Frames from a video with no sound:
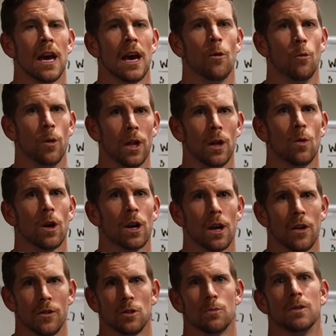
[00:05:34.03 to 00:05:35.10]
and really work
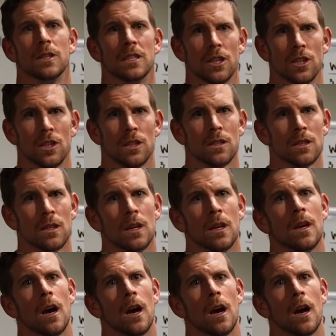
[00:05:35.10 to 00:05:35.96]
on those positions